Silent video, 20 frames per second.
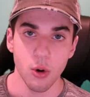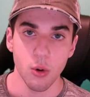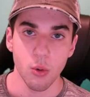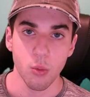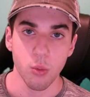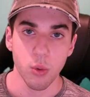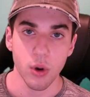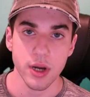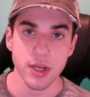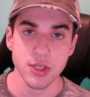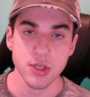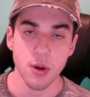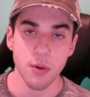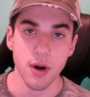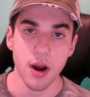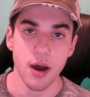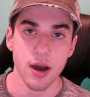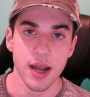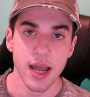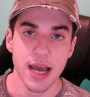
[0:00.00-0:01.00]
What is
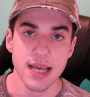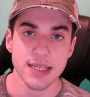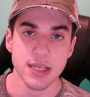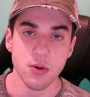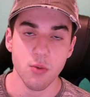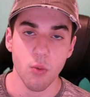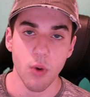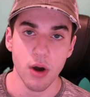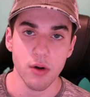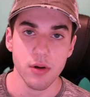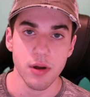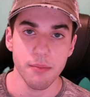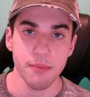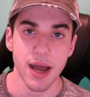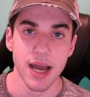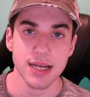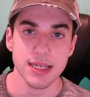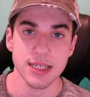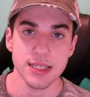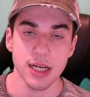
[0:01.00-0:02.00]
going on, guys, and welcome
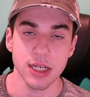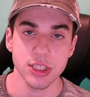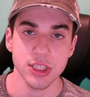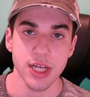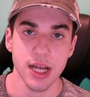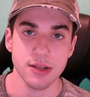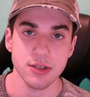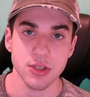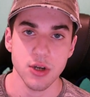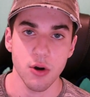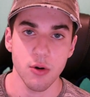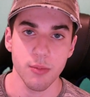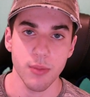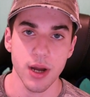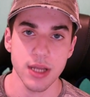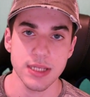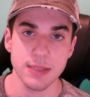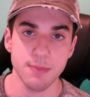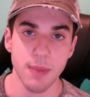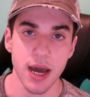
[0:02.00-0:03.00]
back to Touchdowns to Home Runs.